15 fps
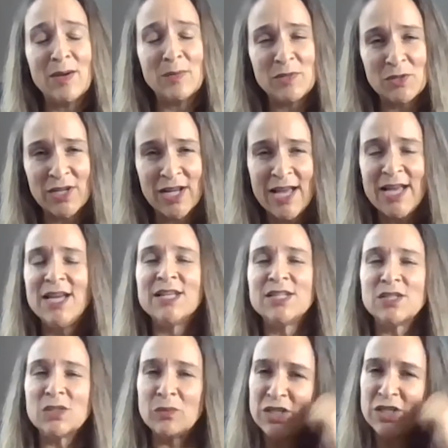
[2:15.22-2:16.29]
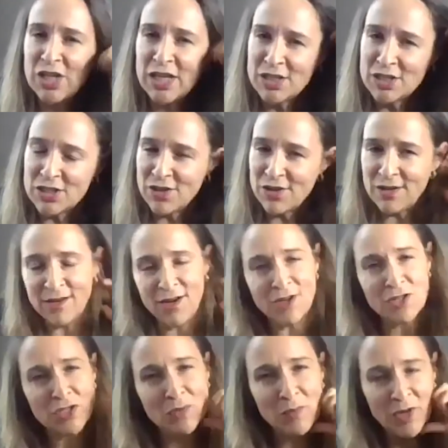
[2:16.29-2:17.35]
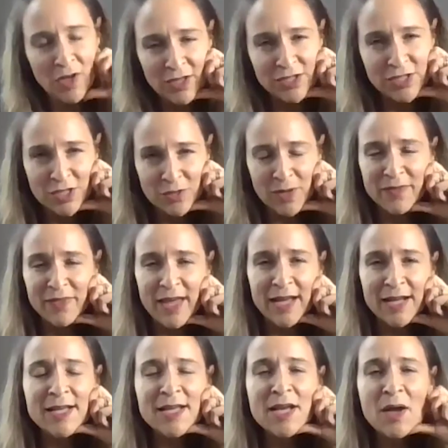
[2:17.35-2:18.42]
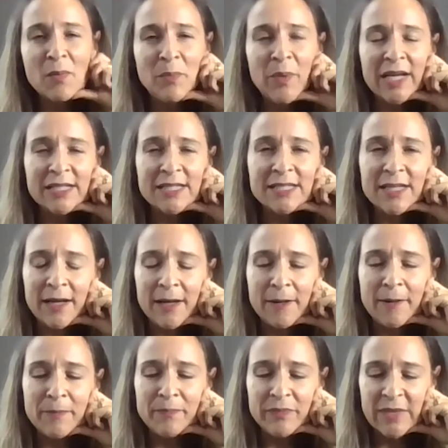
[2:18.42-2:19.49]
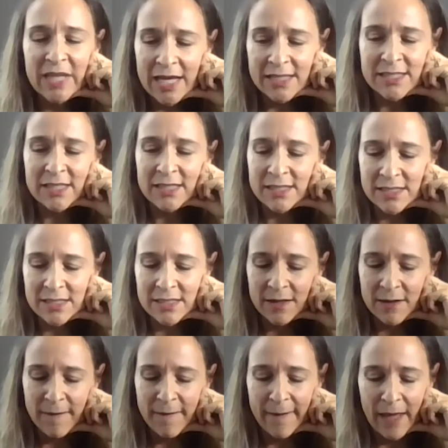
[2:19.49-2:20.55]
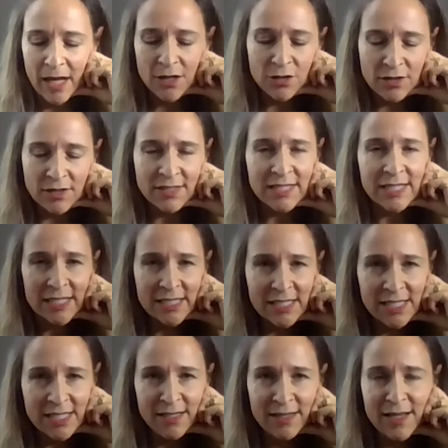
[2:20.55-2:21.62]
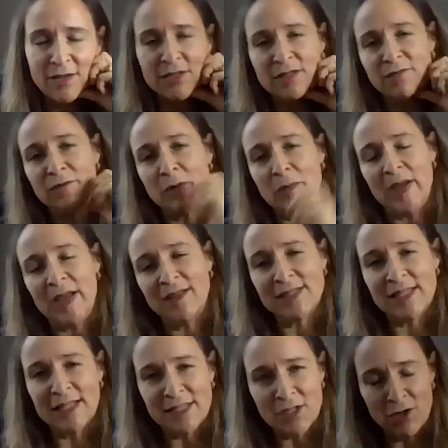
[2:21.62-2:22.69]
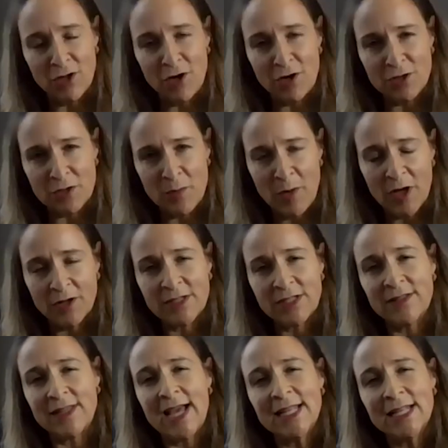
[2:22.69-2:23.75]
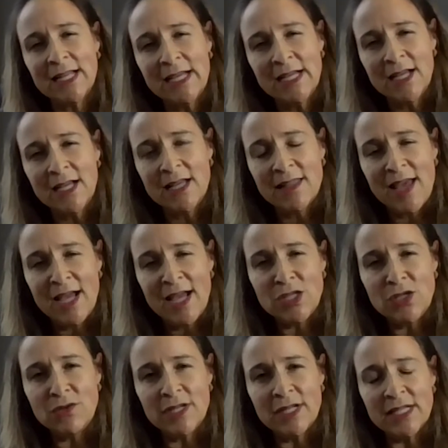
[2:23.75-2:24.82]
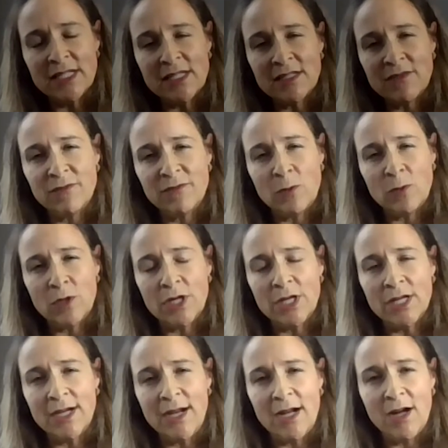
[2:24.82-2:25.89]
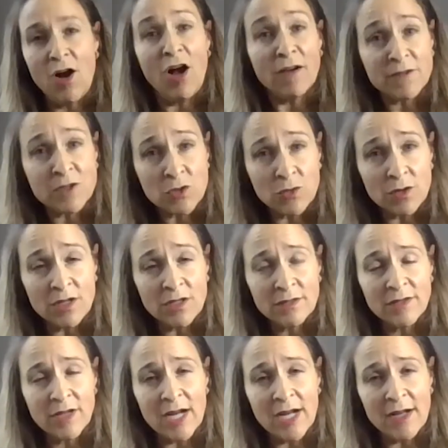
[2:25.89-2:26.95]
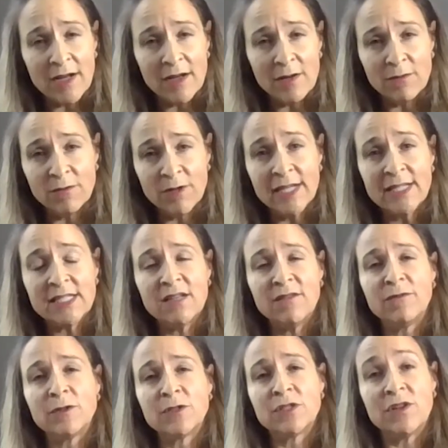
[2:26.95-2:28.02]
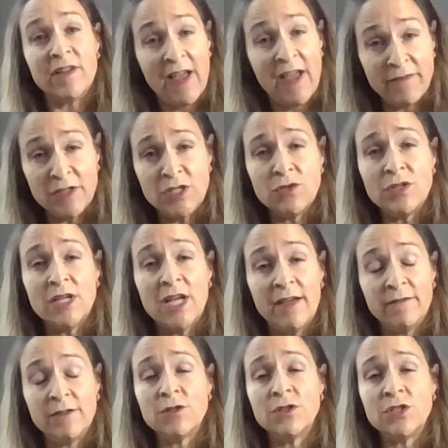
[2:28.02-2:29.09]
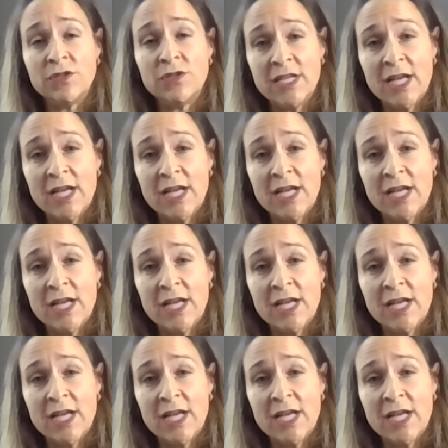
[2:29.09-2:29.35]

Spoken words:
Torque. So we changed our terminology around that. But yes, it's 160,000 foot-pounds. That's our larger model. So that unit is for offshore rigs and for sort of heavier duty